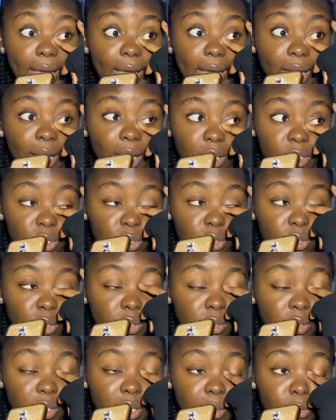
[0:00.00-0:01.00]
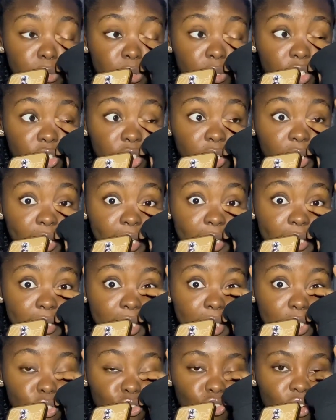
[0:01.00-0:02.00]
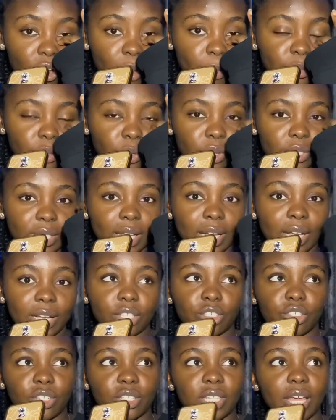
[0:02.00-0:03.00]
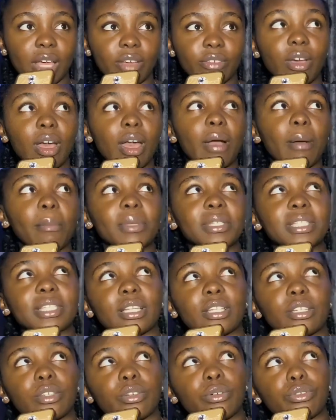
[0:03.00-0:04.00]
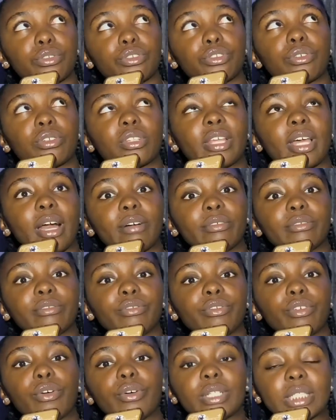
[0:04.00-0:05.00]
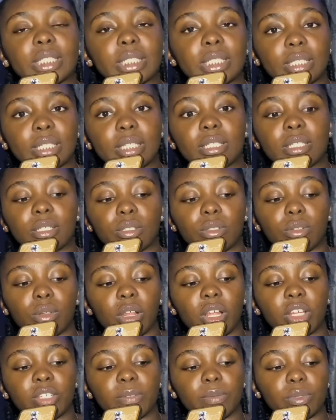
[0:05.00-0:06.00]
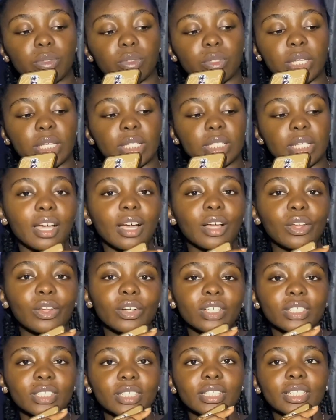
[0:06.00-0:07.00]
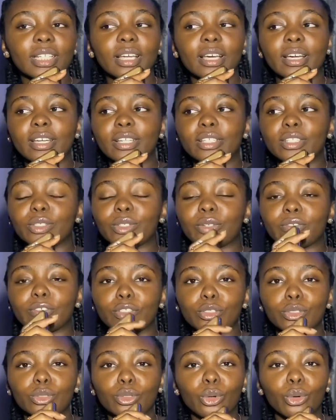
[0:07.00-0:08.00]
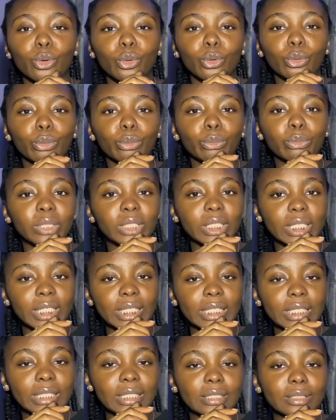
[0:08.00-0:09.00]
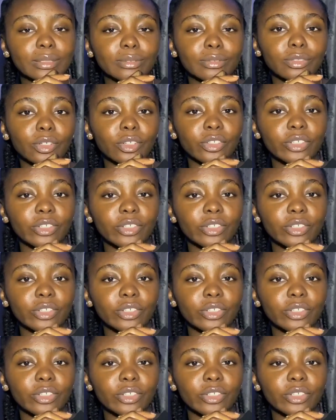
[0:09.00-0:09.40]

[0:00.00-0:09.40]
get to talk to him so that she can like set traps because like they just have basically the whole show they have fun season scholarship students along the lines of this whole bullying the four